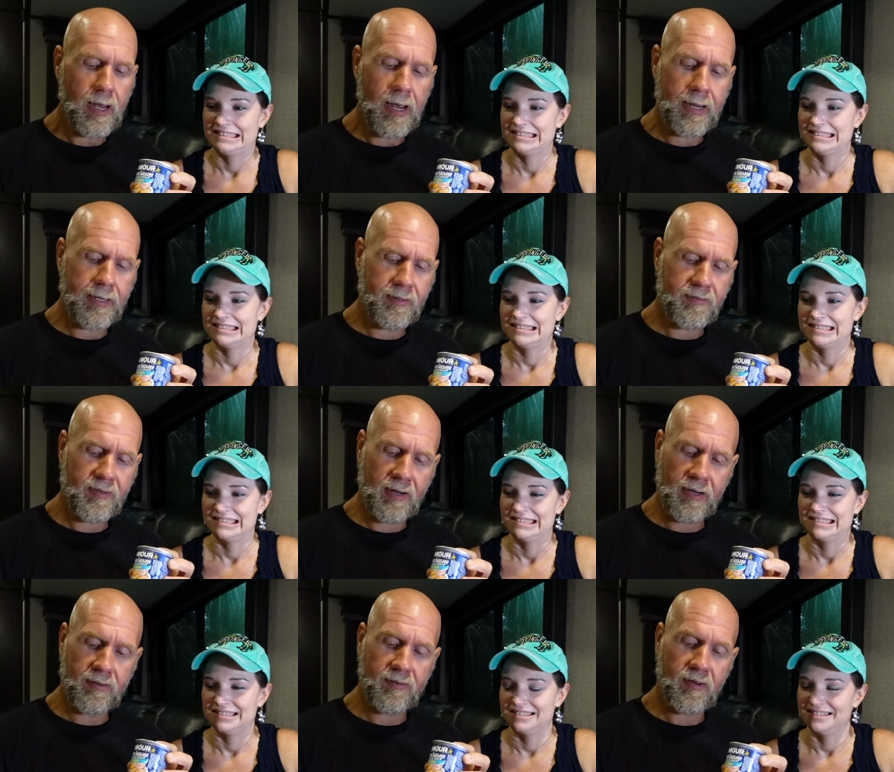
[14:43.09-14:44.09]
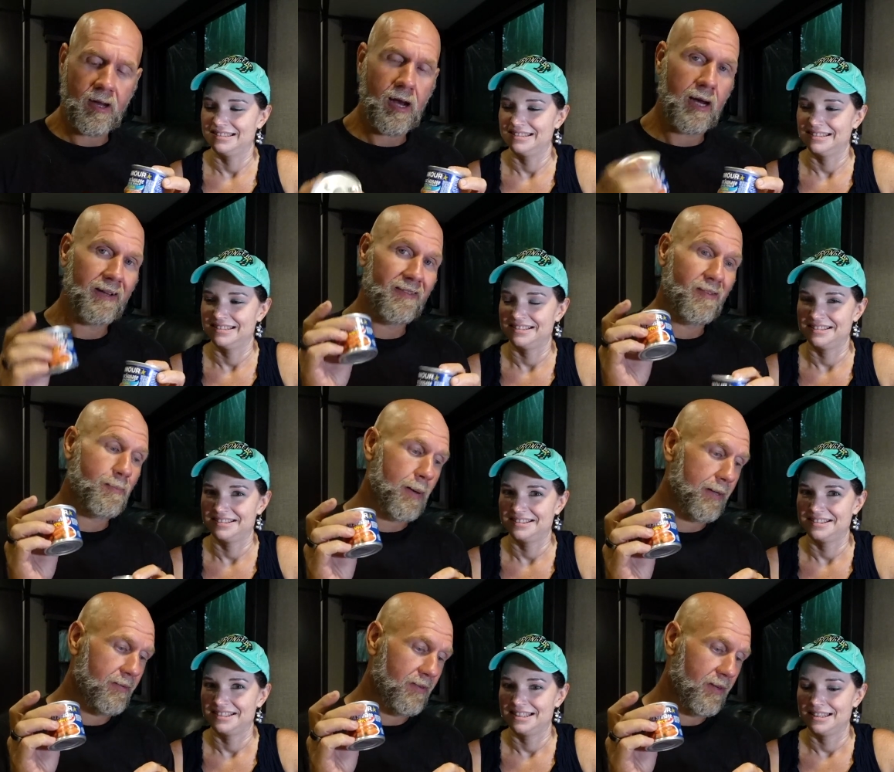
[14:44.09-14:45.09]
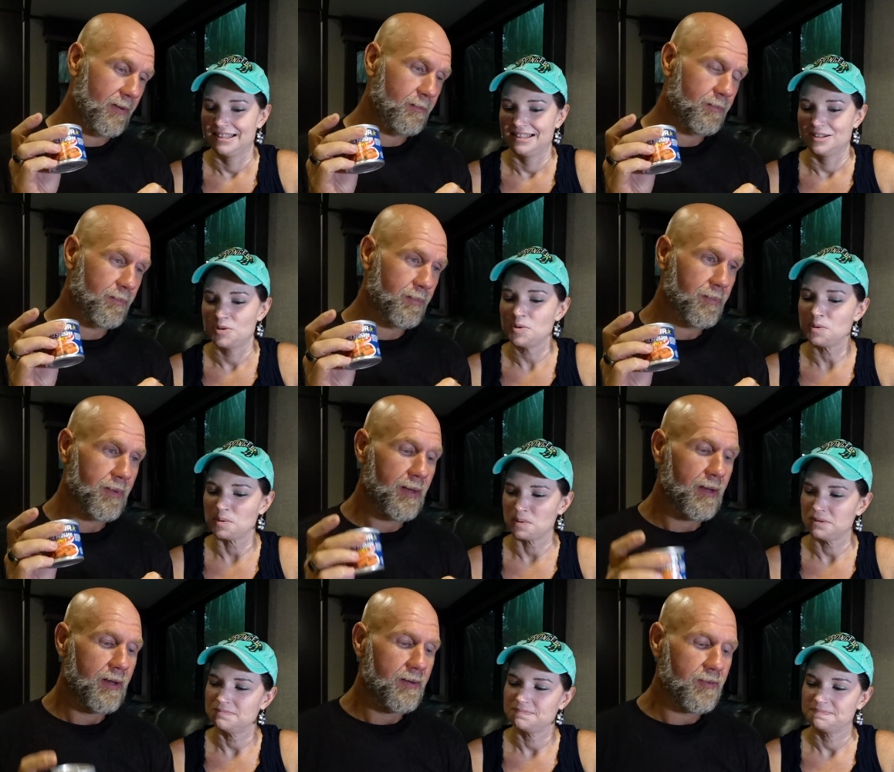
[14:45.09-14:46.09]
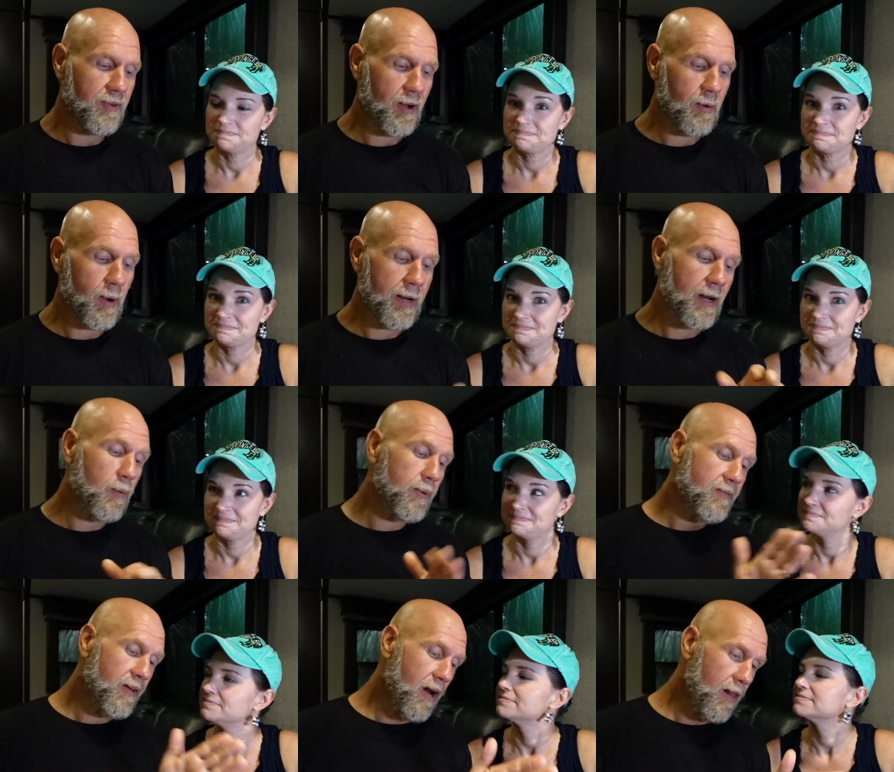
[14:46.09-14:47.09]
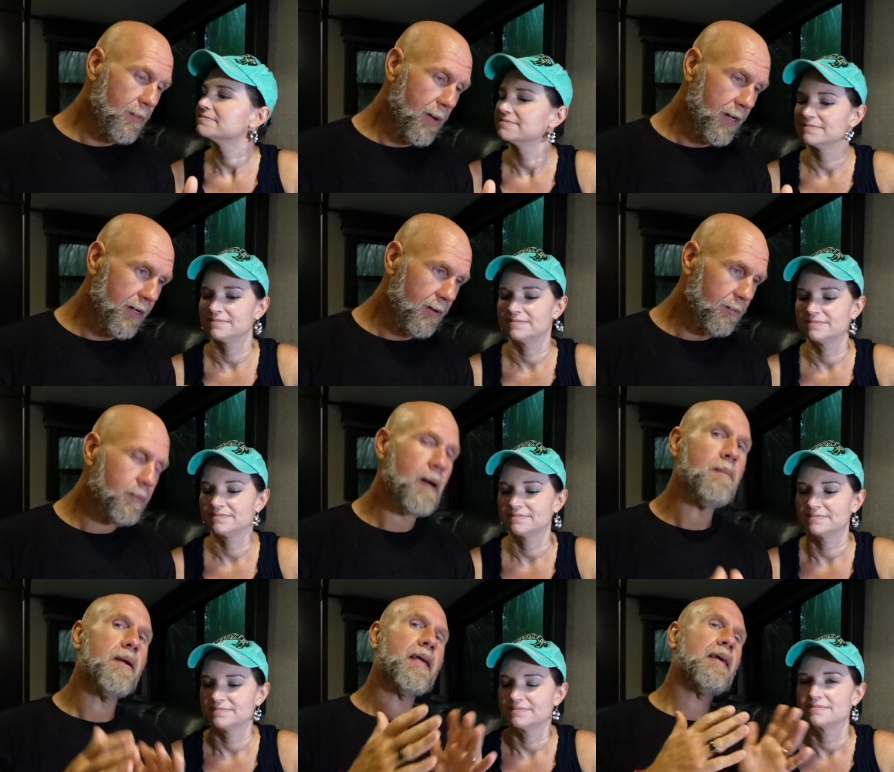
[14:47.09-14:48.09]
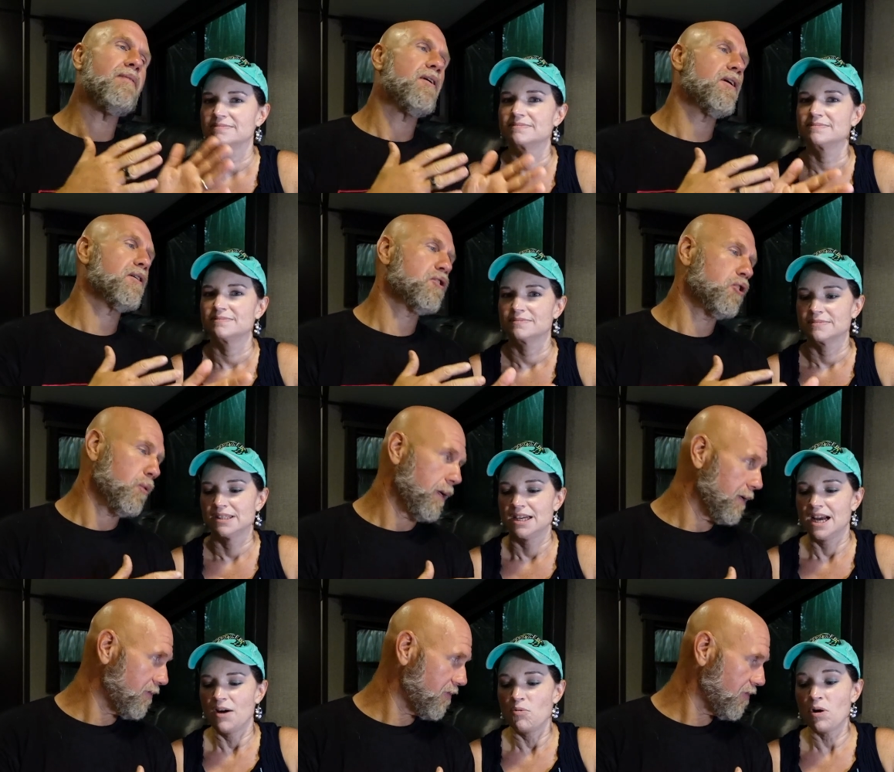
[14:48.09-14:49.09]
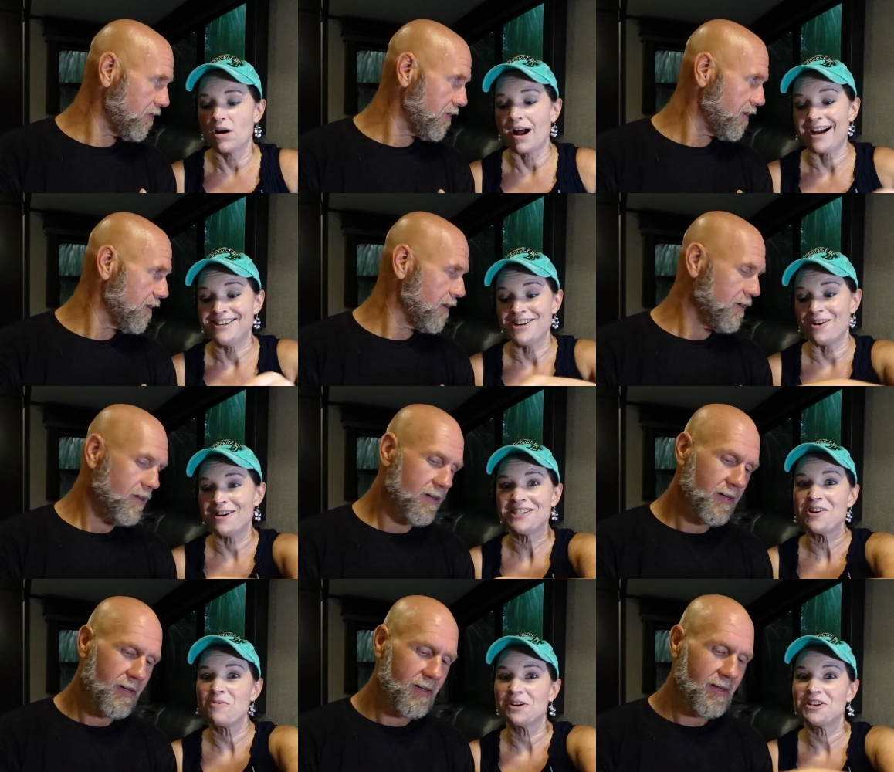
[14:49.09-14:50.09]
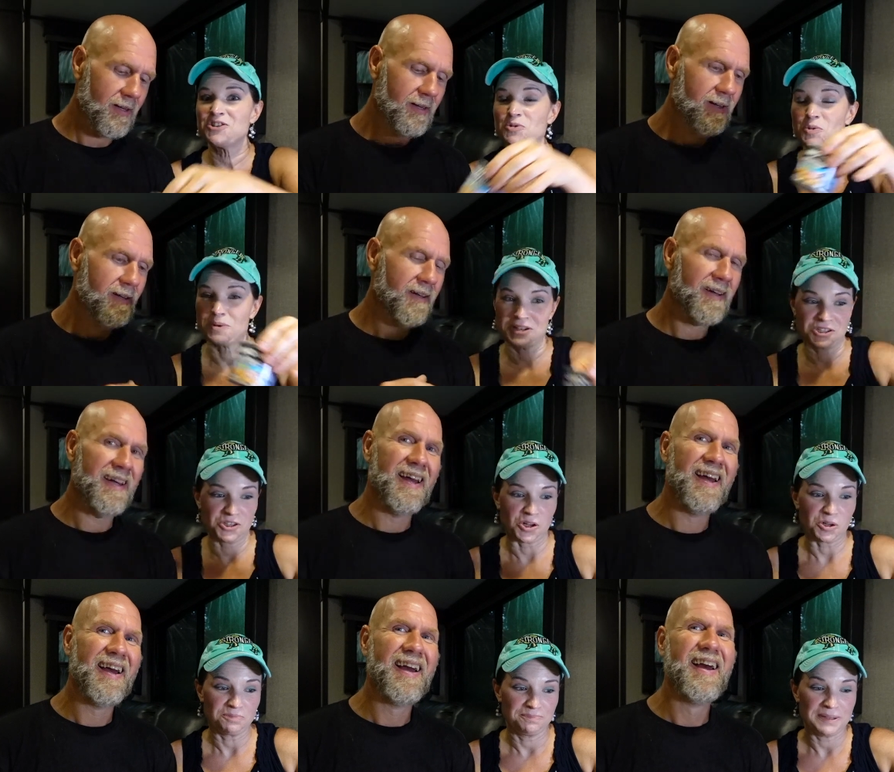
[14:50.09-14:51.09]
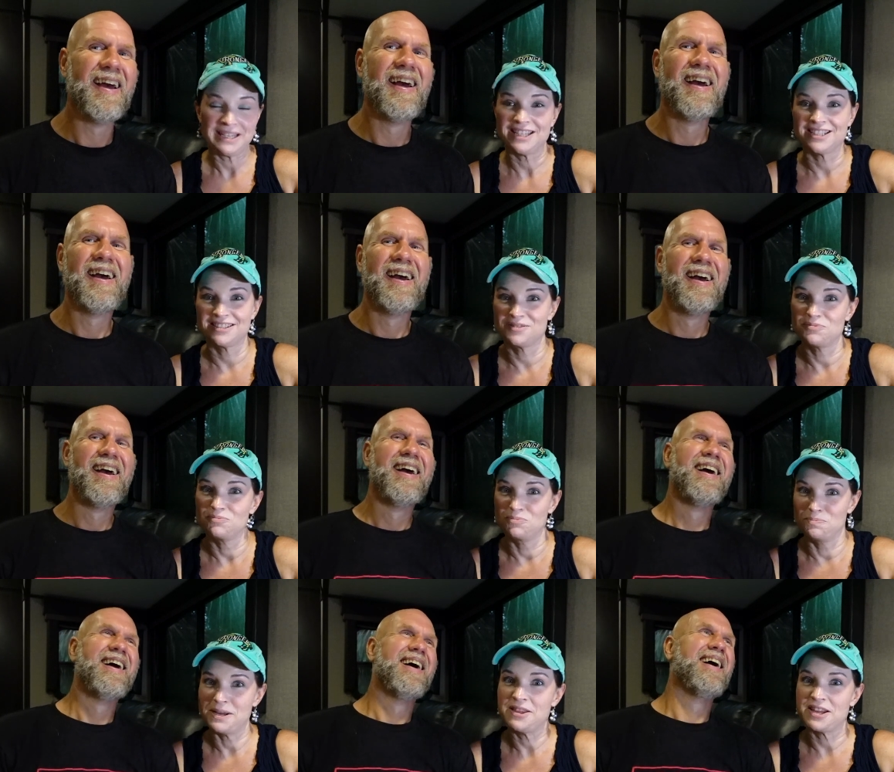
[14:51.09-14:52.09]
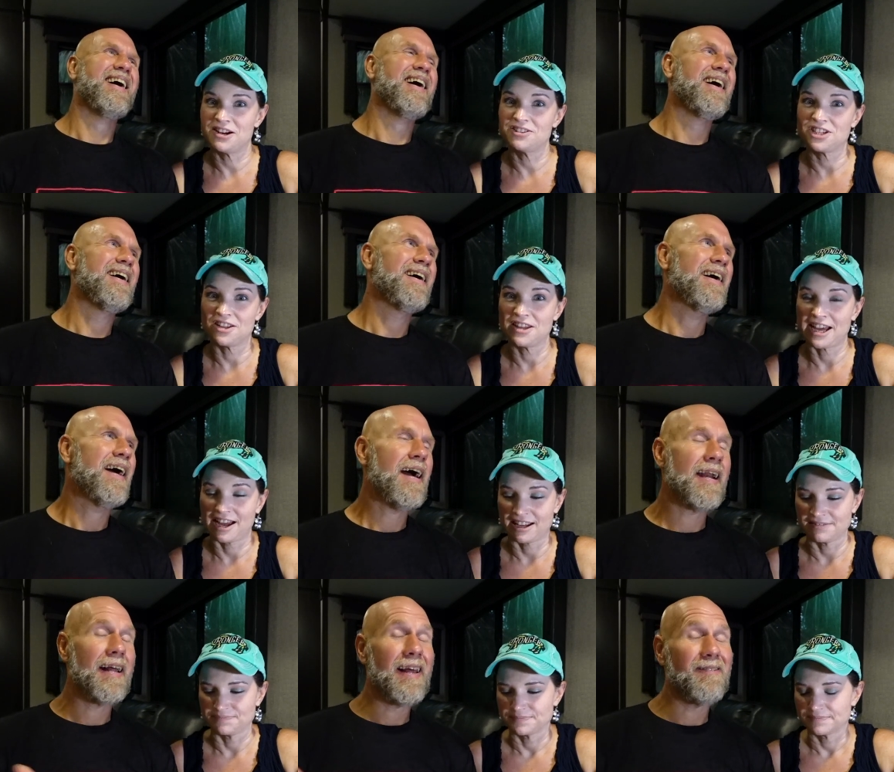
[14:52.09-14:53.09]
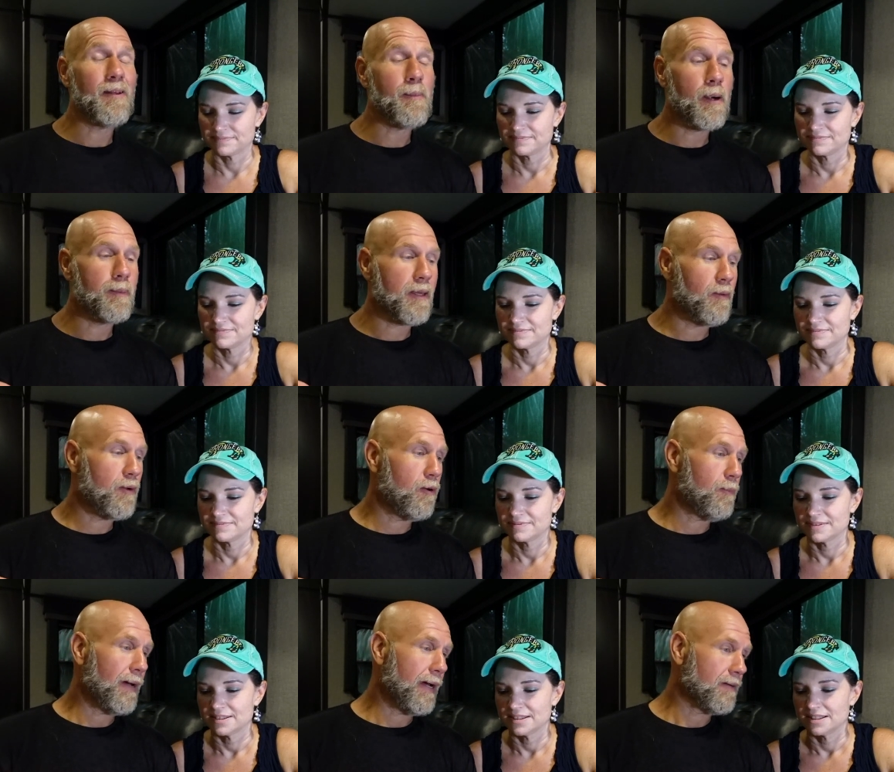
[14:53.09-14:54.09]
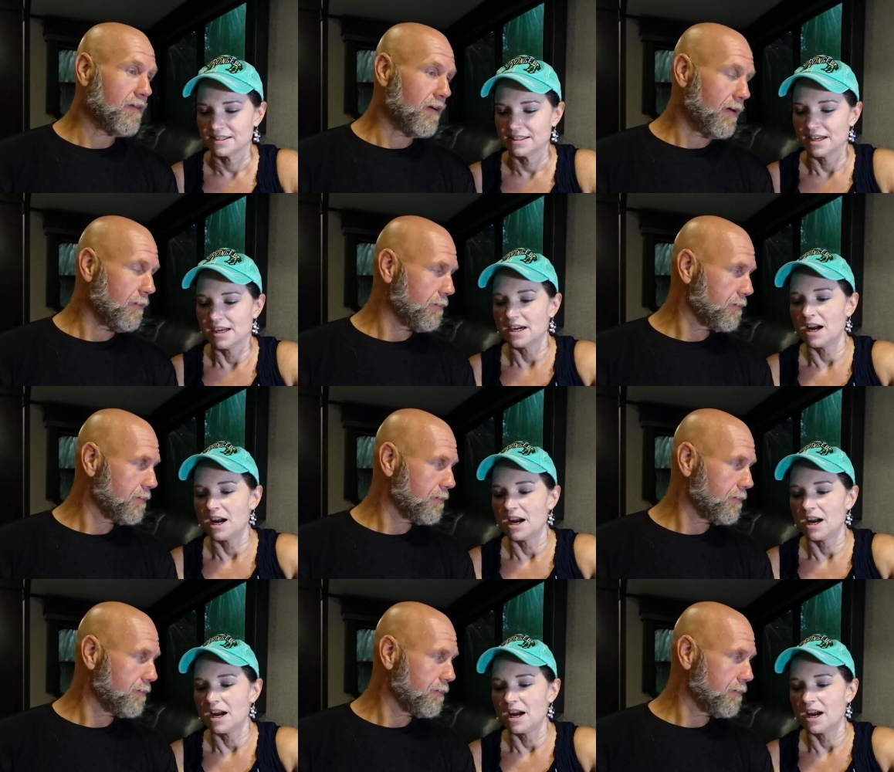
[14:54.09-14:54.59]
Speaker 1: and he sent us hot and spicy. Ooh. So I know we said jalapeno, but I'm going to give you your choice.
Speaker 2: Well, I know I don't want to do original because been there, done that.
Speaker 1: And I left the barbecue at home by accident.